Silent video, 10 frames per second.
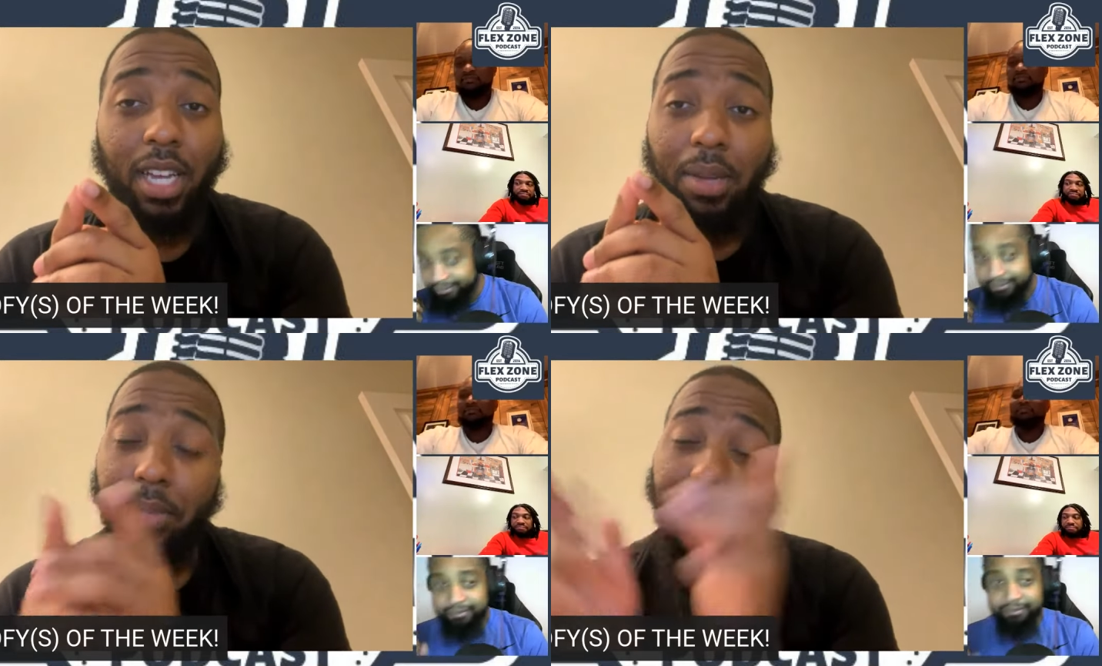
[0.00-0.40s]

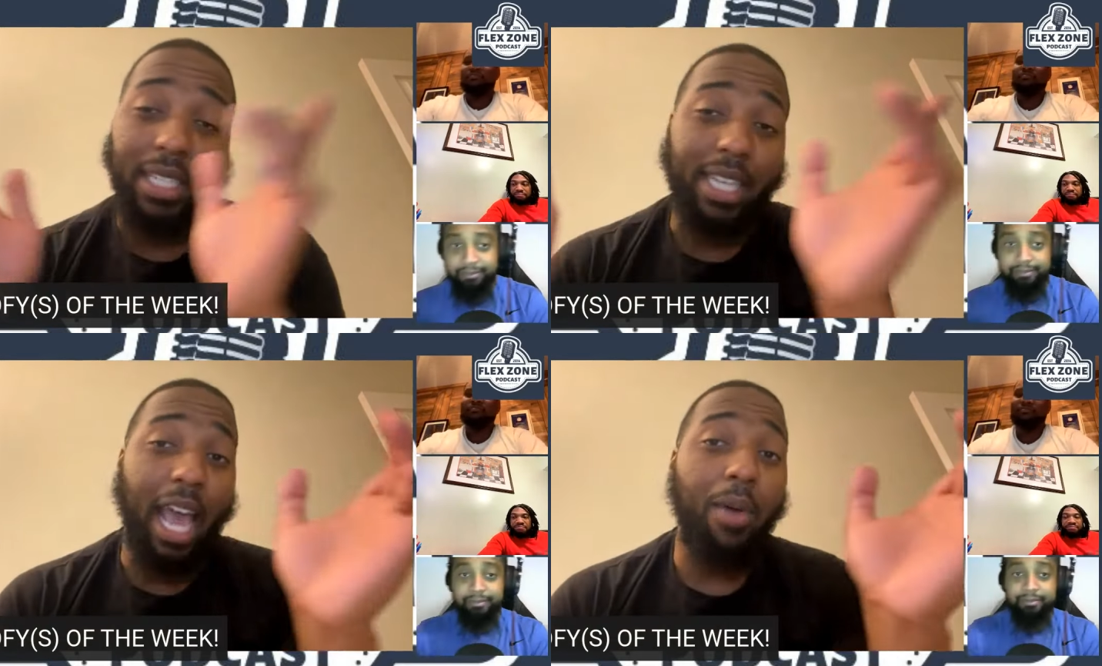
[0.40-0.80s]
Speaker 1: because
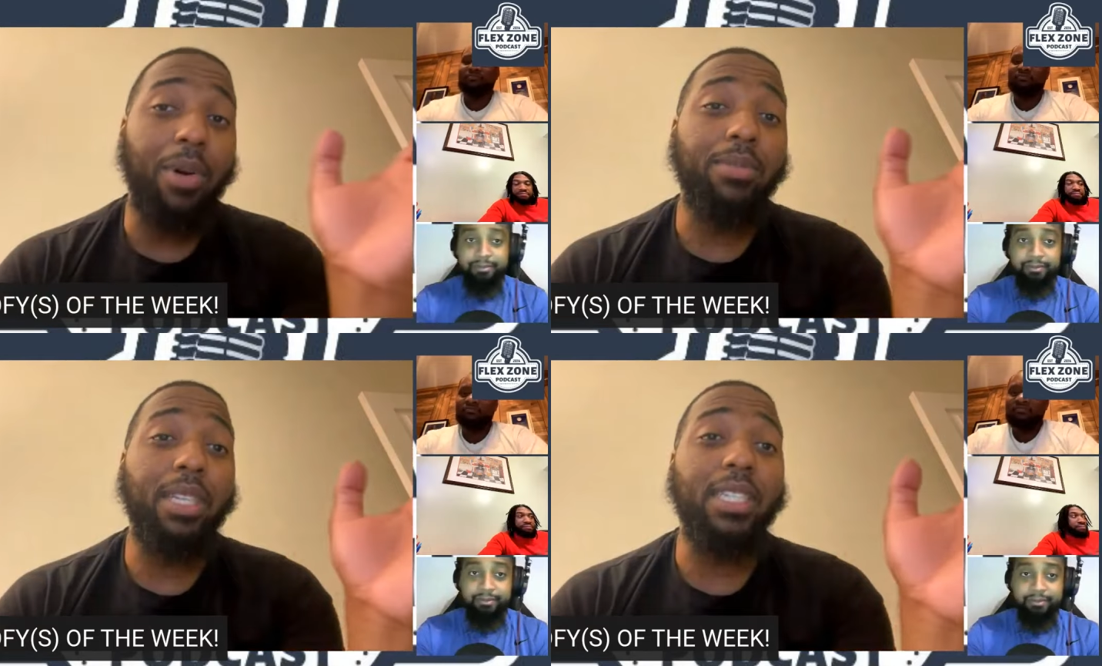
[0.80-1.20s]
Katt
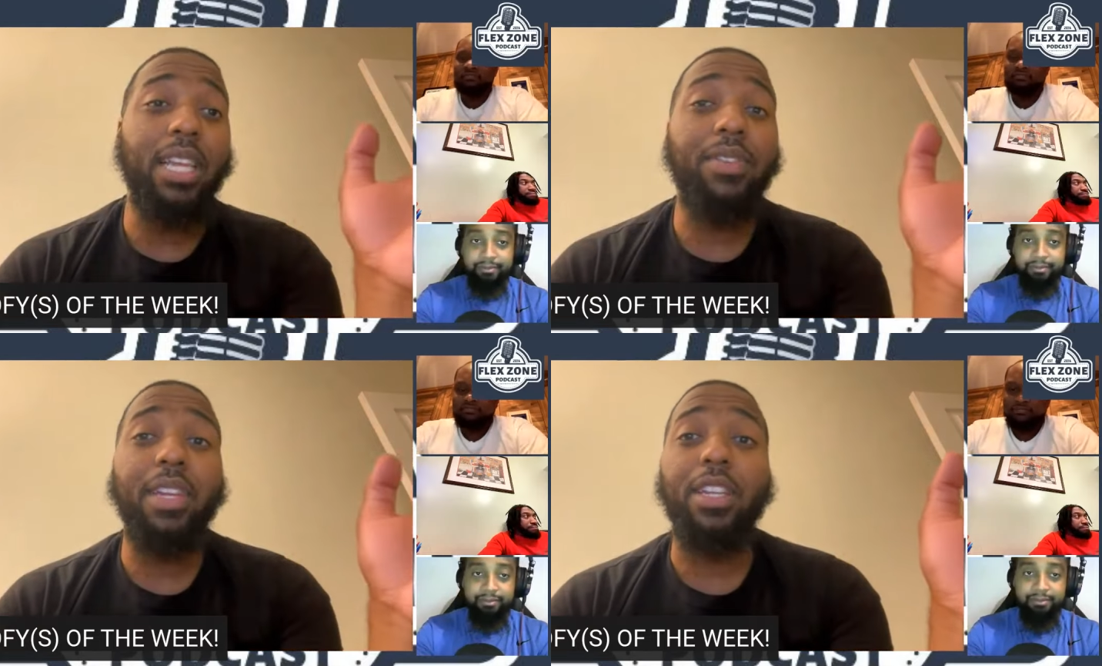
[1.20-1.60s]
Williams is
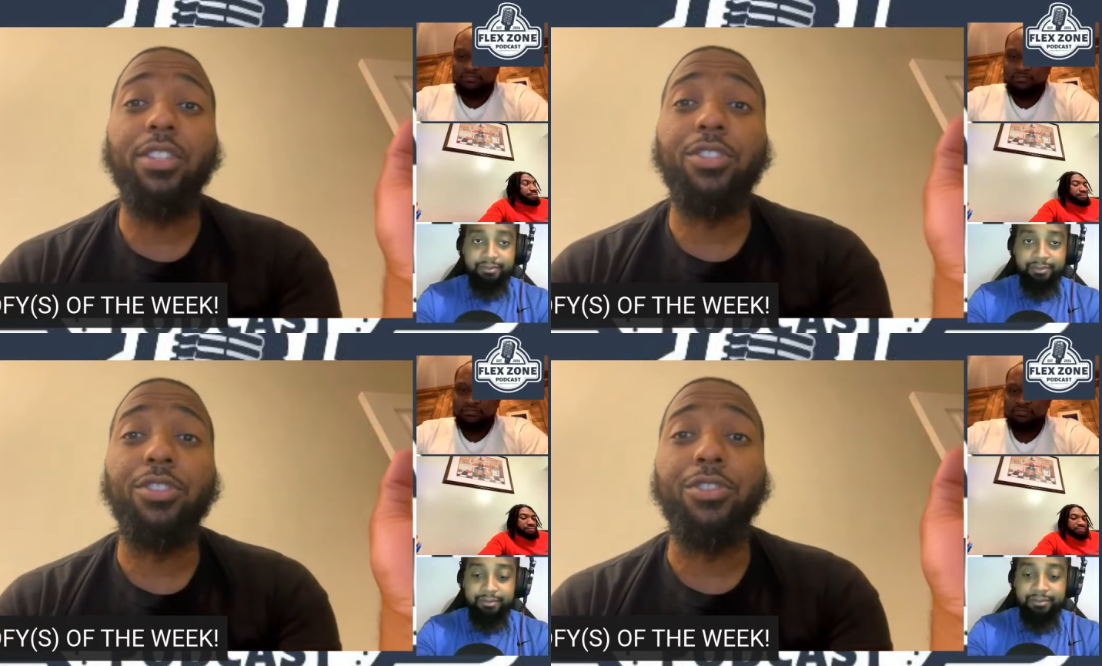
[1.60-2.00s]
living in his
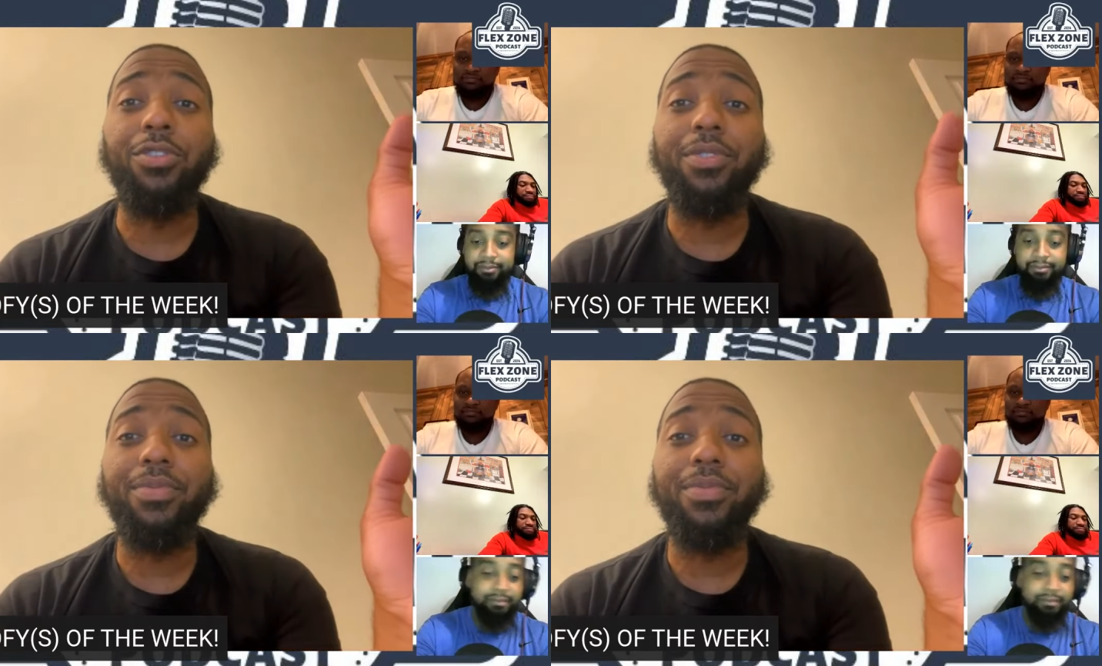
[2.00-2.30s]
truth,